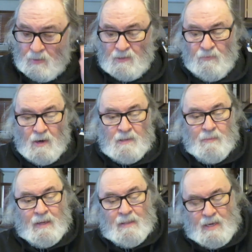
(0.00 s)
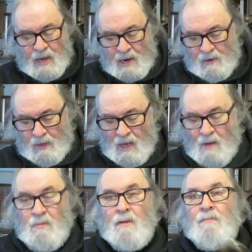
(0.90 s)
As far as my diary,
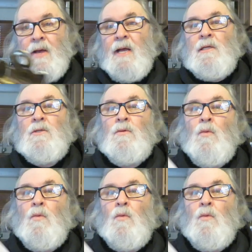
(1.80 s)
I'm on page